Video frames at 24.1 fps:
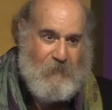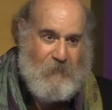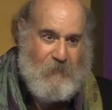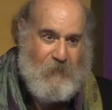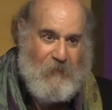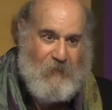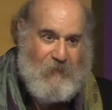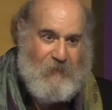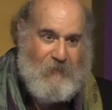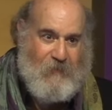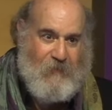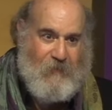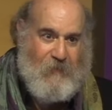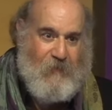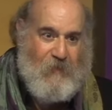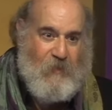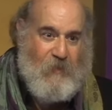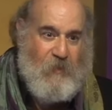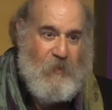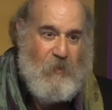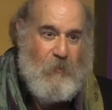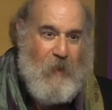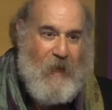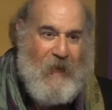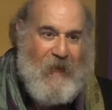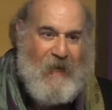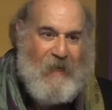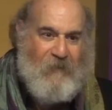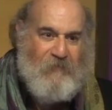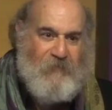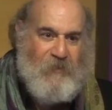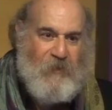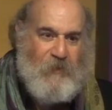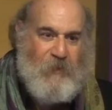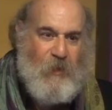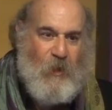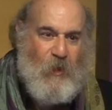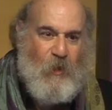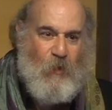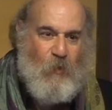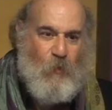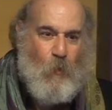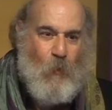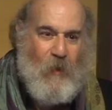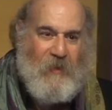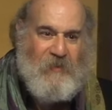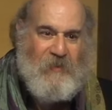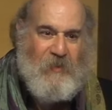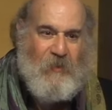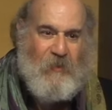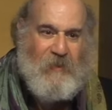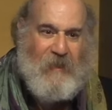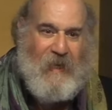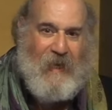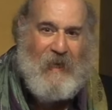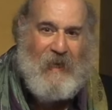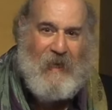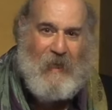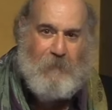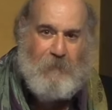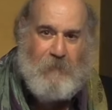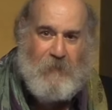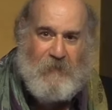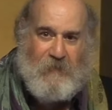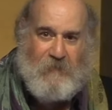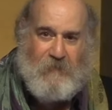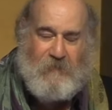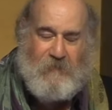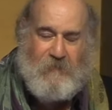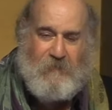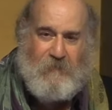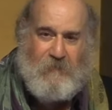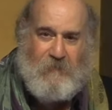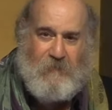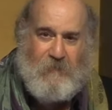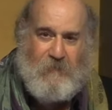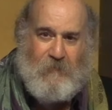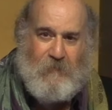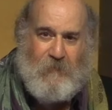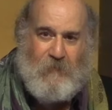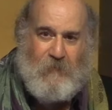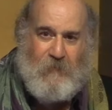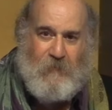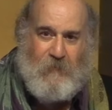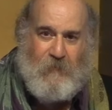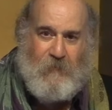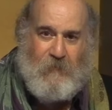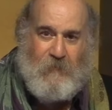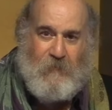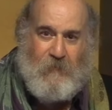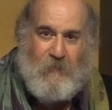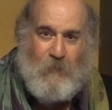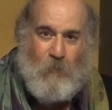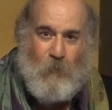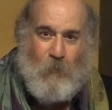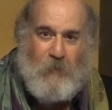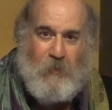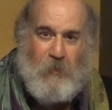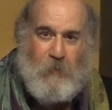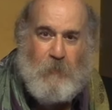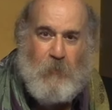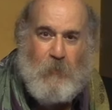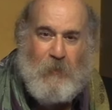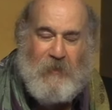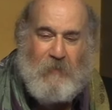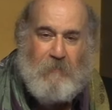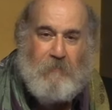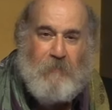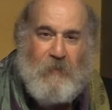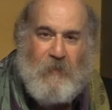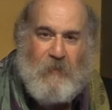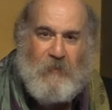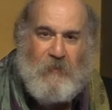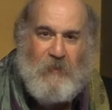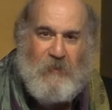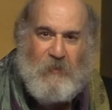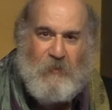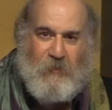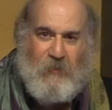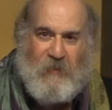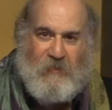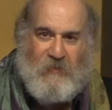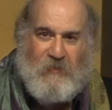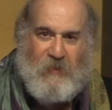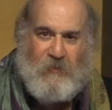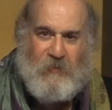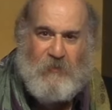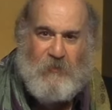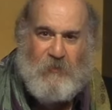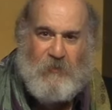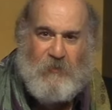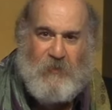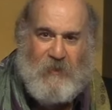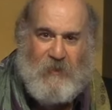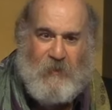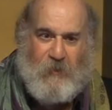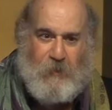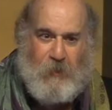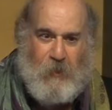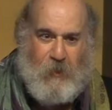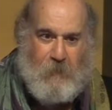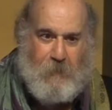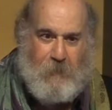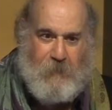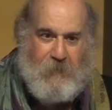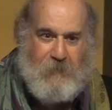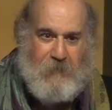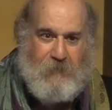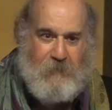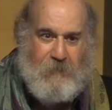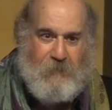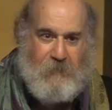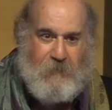right? You have to know what's going to happen when you put a million transistors on a chip